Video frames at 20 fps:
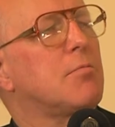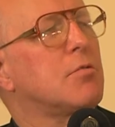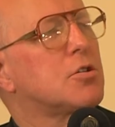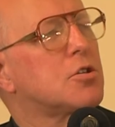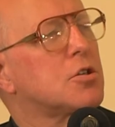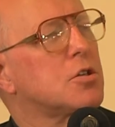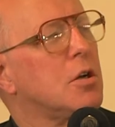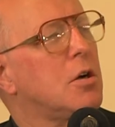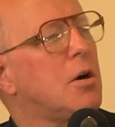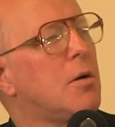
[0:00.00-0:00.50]

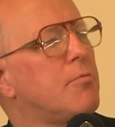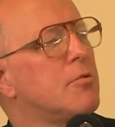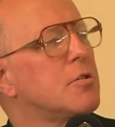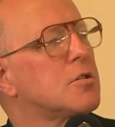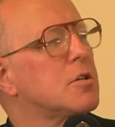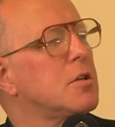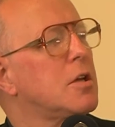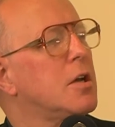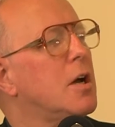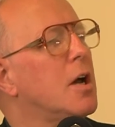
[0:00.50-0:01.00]
which
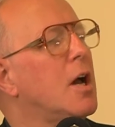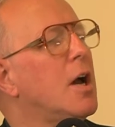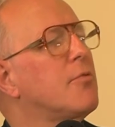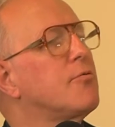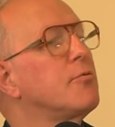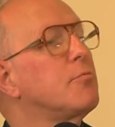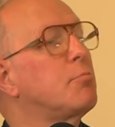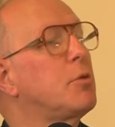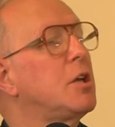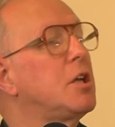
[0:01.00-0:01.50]
obviously I
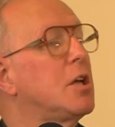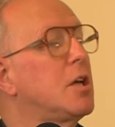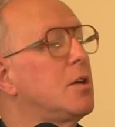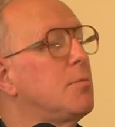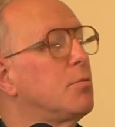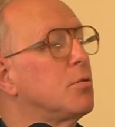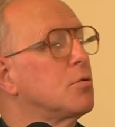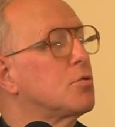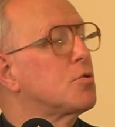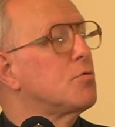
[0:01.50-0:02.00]
haven't been
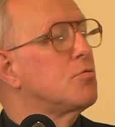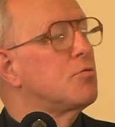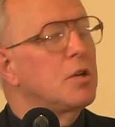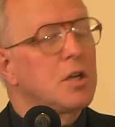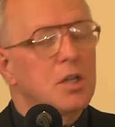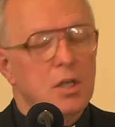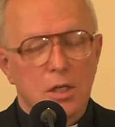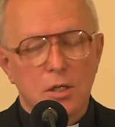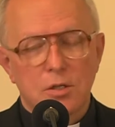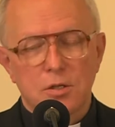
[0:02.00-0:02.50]
able to
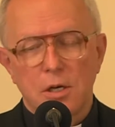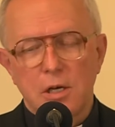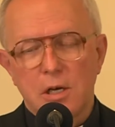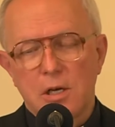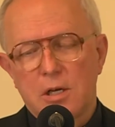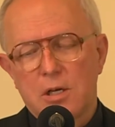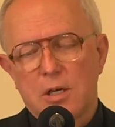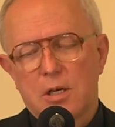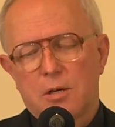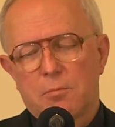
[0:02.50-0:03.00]
read,
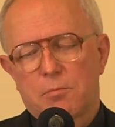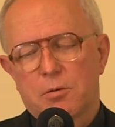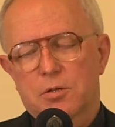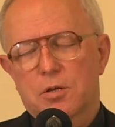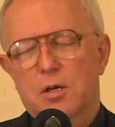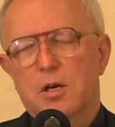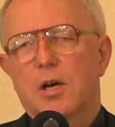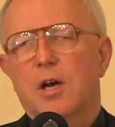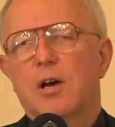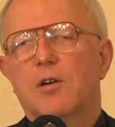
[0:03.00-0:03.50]
but
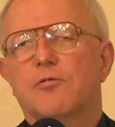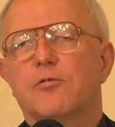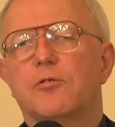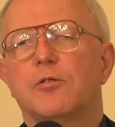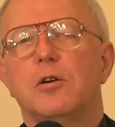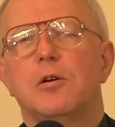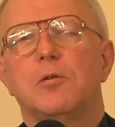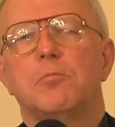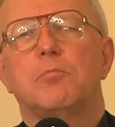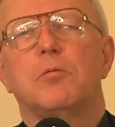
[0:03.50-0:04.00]
I have
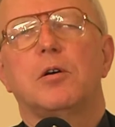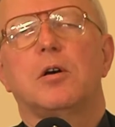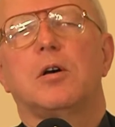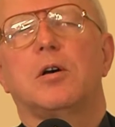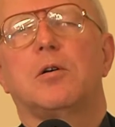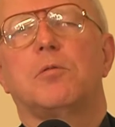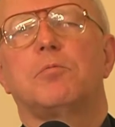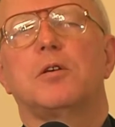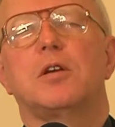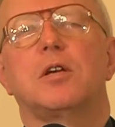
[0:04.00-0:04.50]

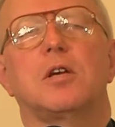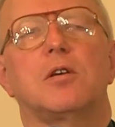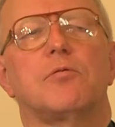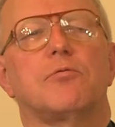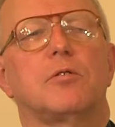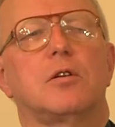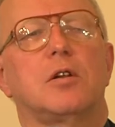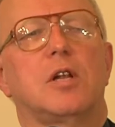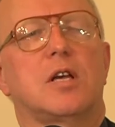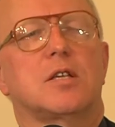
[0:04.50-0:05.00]
been
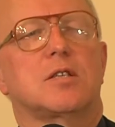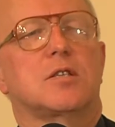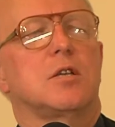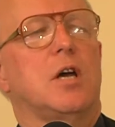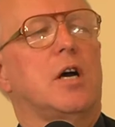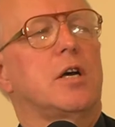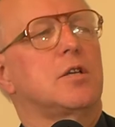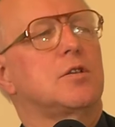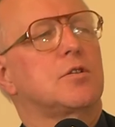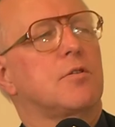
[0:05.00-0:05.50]
given last
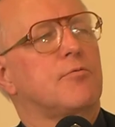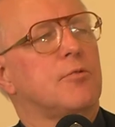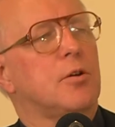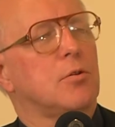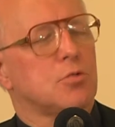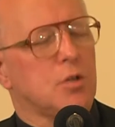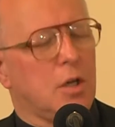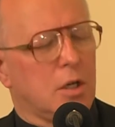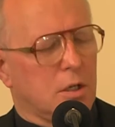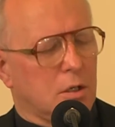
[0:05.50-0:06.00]
night a
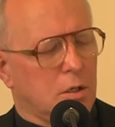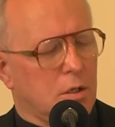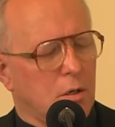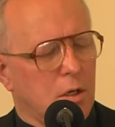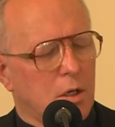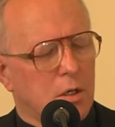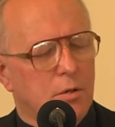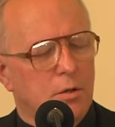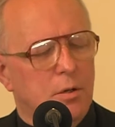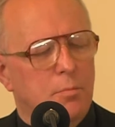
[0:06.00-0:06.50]

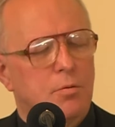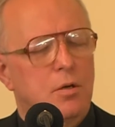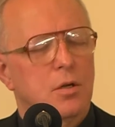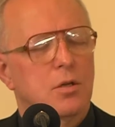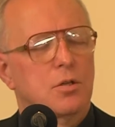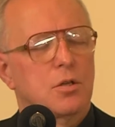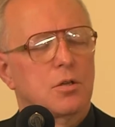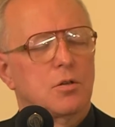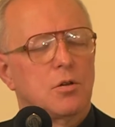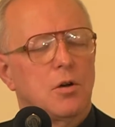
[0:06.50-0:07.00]

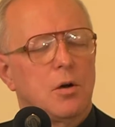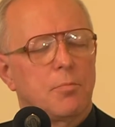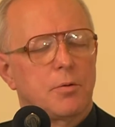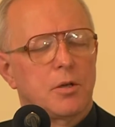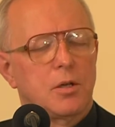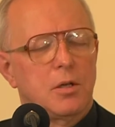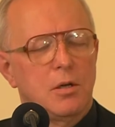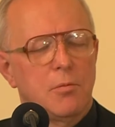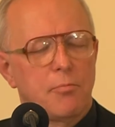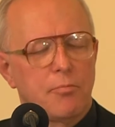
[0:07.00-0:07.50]
printed
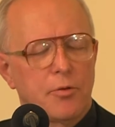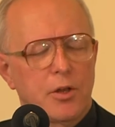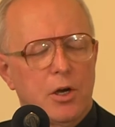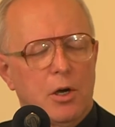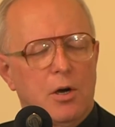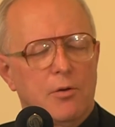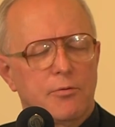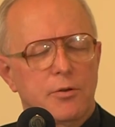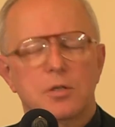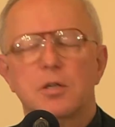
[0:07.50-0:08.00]
copy
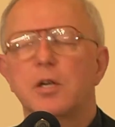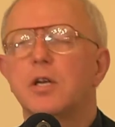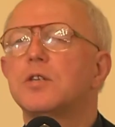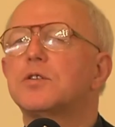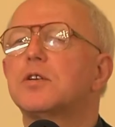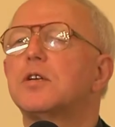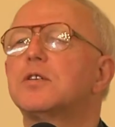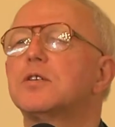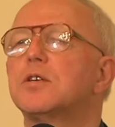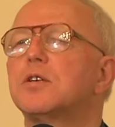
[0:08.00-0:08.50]
of it, is
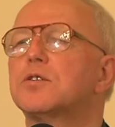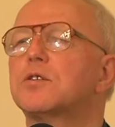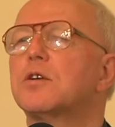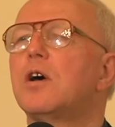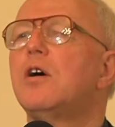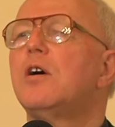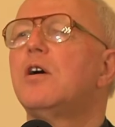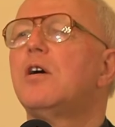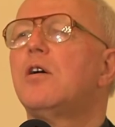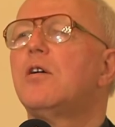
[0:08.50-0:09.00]
it is
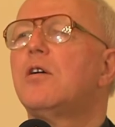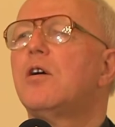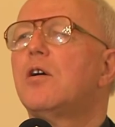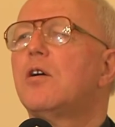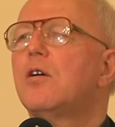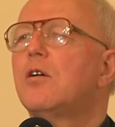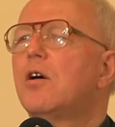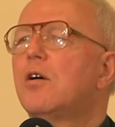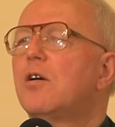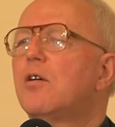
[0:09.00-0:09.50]

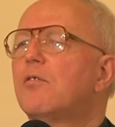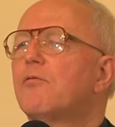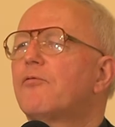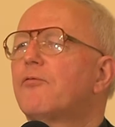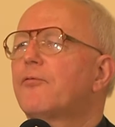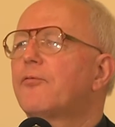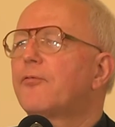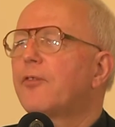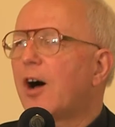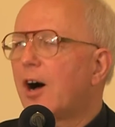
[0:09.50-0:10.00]

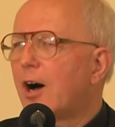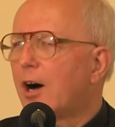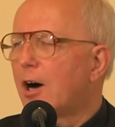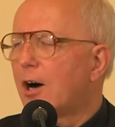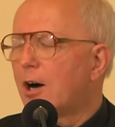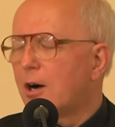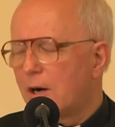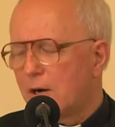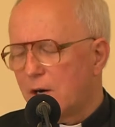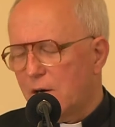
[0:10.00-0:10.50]

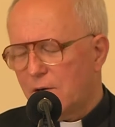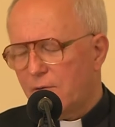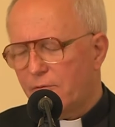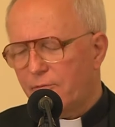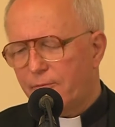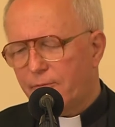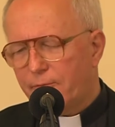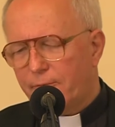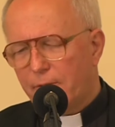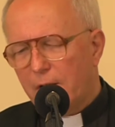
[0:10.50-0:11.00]
far,
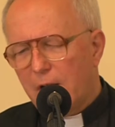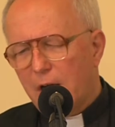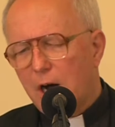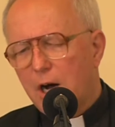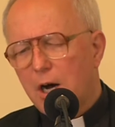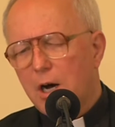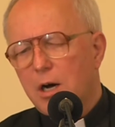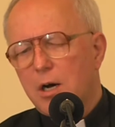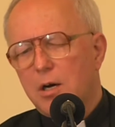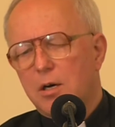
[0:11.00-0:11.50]

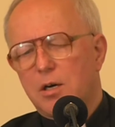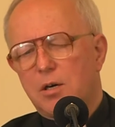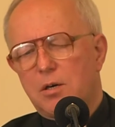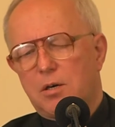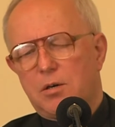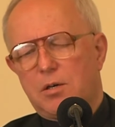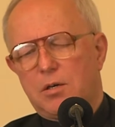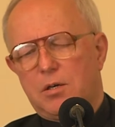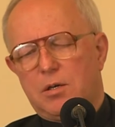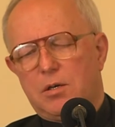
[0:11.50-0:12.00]
far
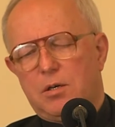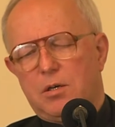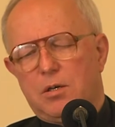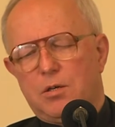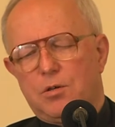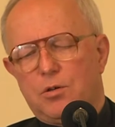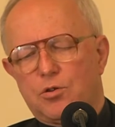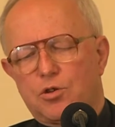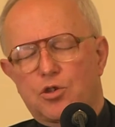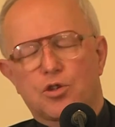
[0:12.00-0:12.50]

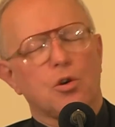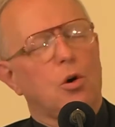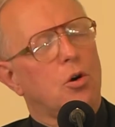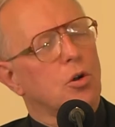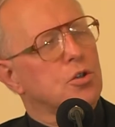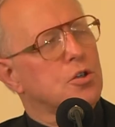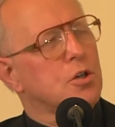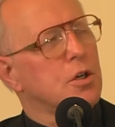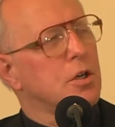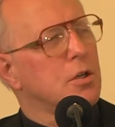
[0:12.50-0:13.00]

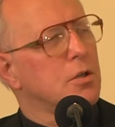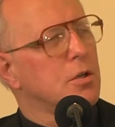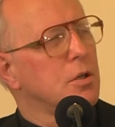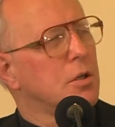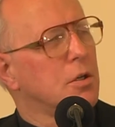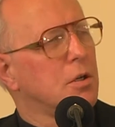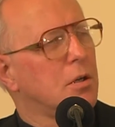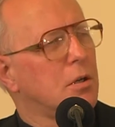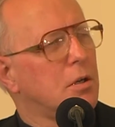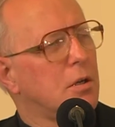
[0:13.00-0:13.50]
shorter.
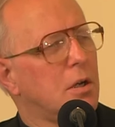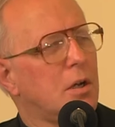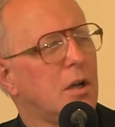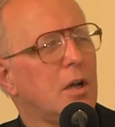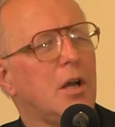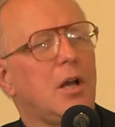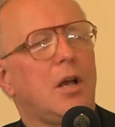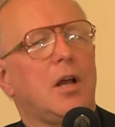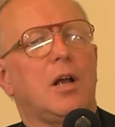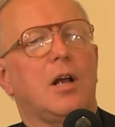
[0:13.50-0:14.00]

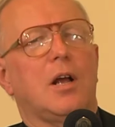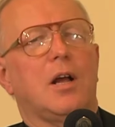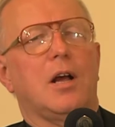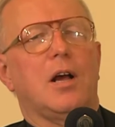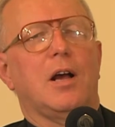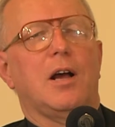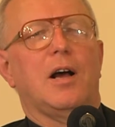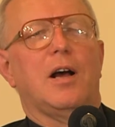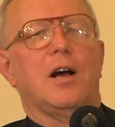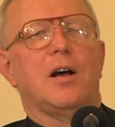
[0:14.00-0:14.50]

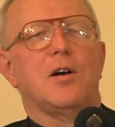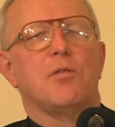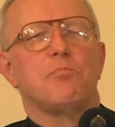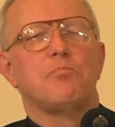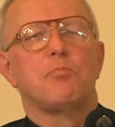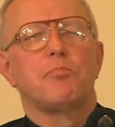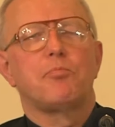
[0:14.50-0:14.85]
And